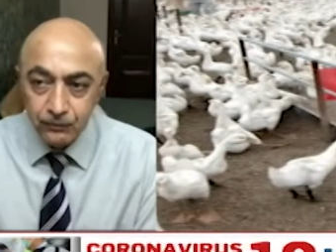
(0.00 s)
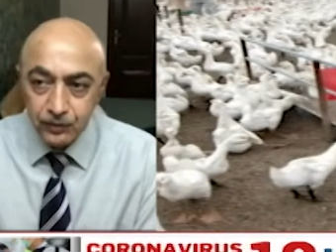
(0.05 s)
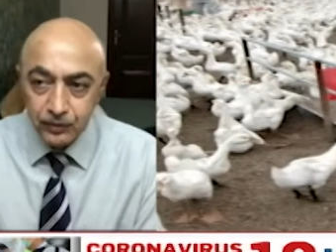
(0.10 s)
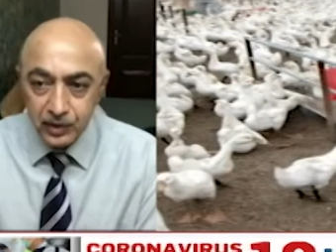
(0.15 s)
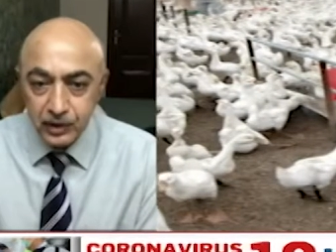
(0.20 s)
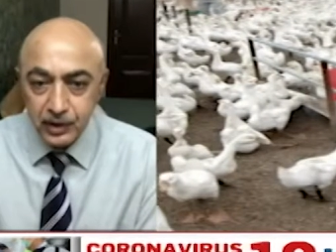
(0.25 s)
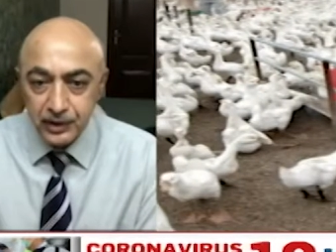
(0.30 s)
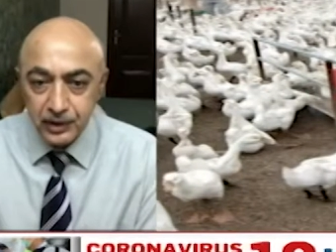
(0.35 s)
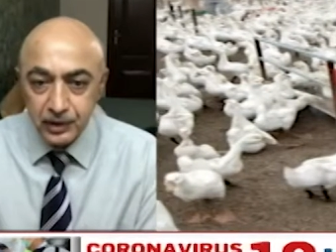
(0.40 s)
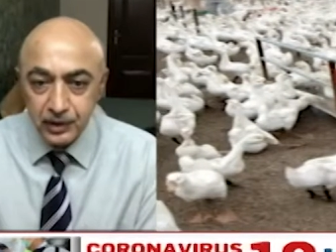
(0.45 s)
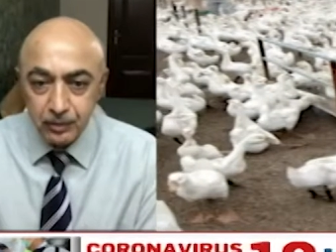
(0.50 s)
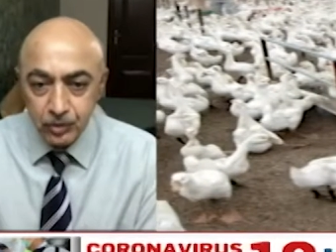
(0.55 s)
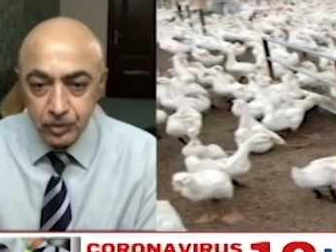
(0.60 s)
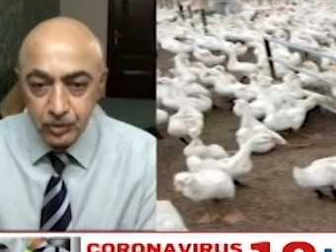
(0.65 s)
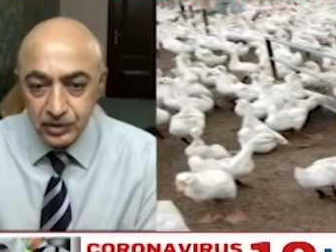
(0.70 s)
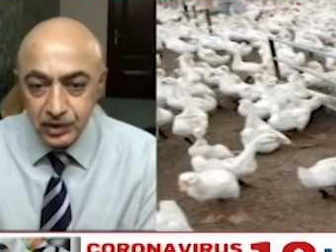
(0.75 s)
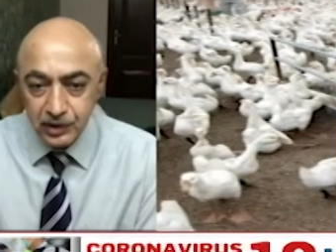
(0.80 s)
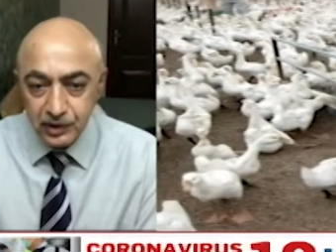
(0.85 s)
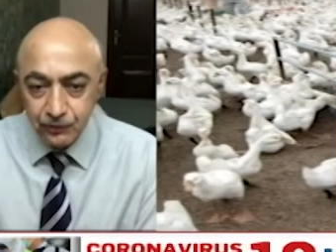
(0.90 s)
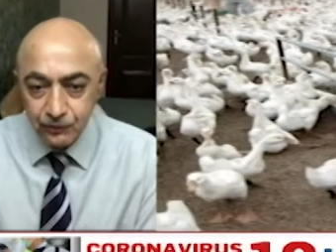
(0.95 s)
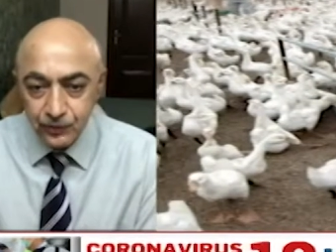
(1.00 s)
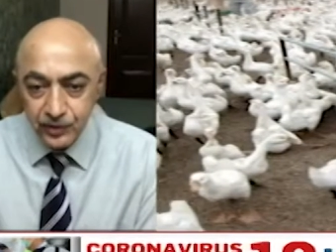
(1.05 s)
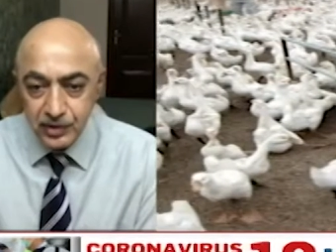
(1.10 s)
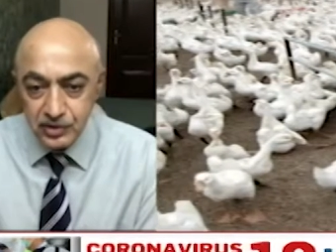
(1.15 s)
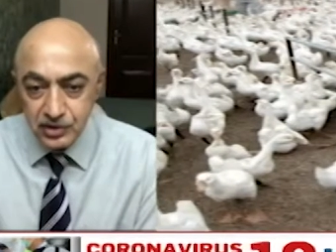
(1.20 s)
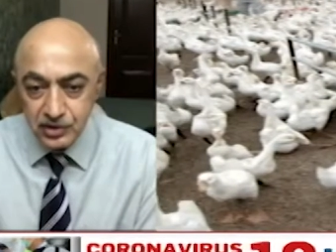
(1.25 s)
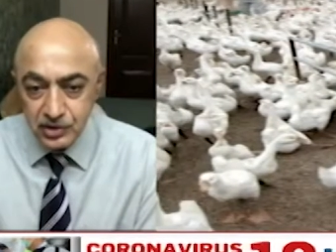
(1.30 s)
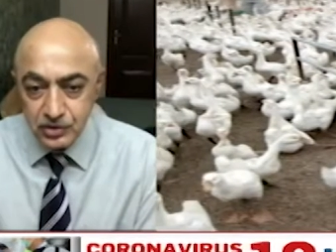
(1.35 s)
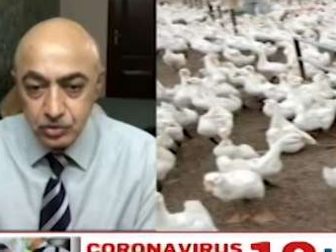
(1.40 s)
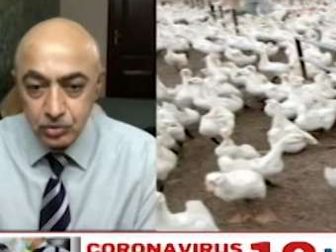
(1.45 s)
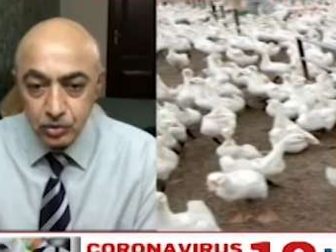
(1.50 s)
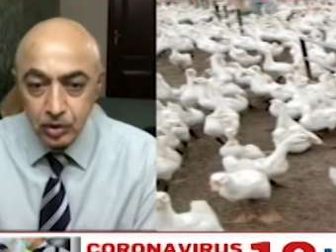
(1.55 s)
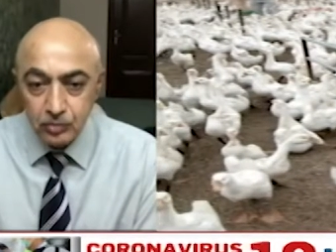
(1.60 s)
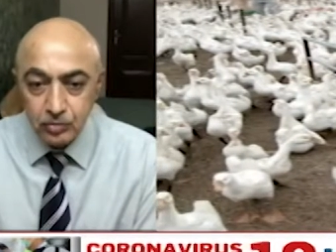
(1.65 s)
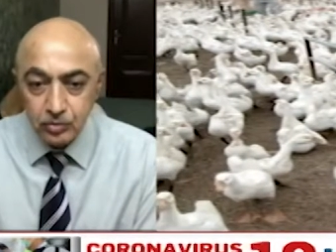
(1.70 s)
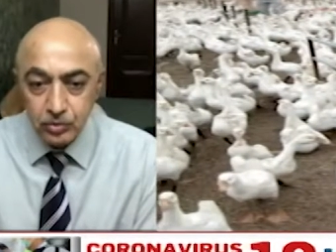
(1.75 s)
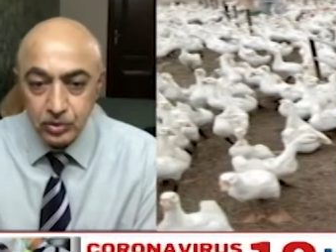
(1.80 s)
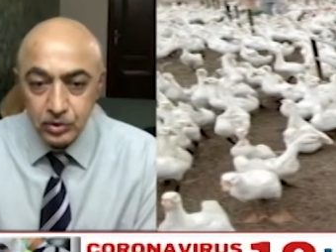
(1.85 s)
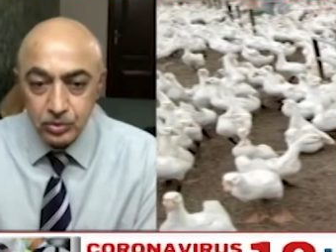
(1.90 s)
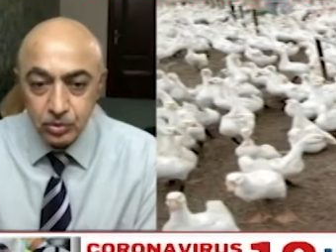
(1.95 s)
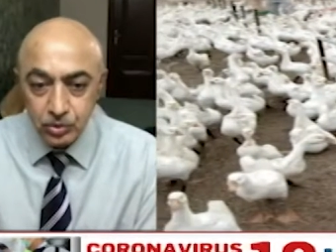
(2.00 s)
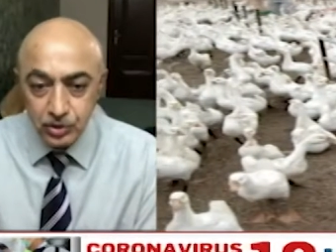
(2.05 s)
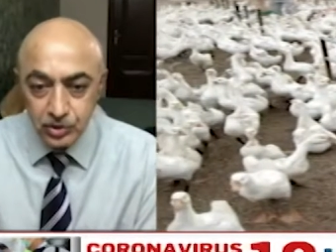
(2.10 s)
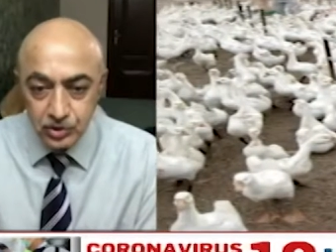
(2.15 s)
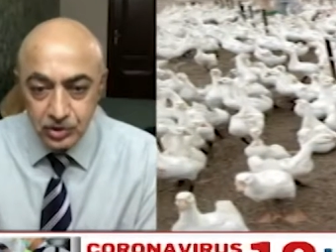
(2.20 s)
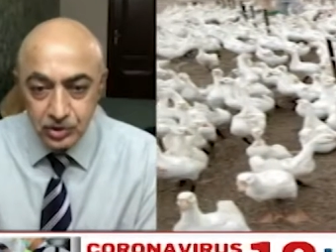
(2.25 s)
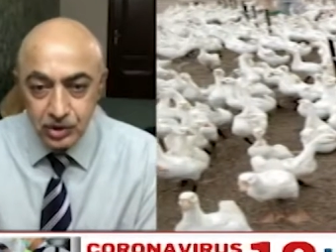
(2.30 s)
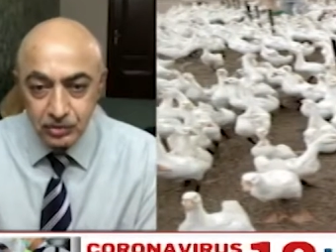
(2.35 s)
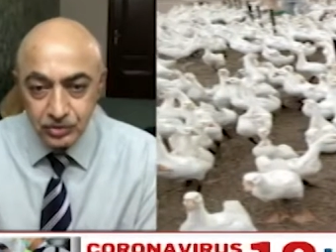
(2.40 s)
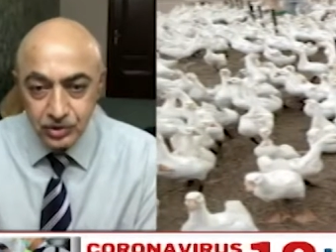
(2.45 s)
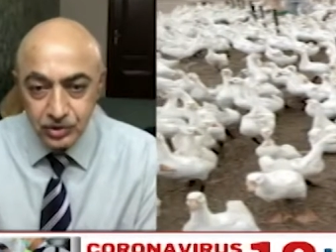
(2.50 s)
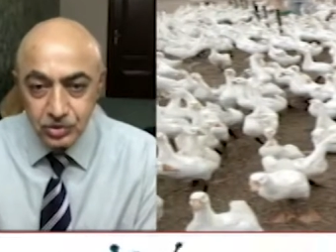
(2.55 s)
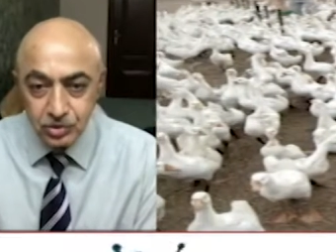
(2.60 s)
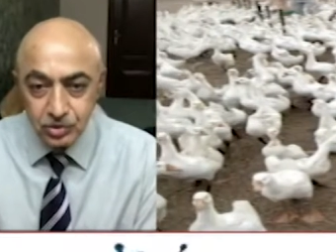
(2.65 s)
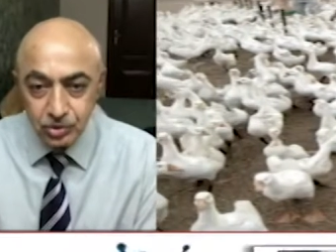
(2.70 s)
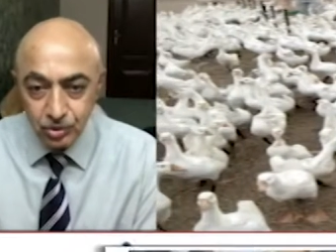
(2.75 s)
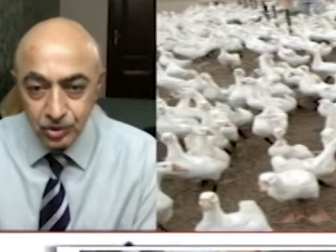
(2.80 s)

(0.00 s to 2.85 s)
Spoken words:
forgetting about the differences, to come to the origin of this theory of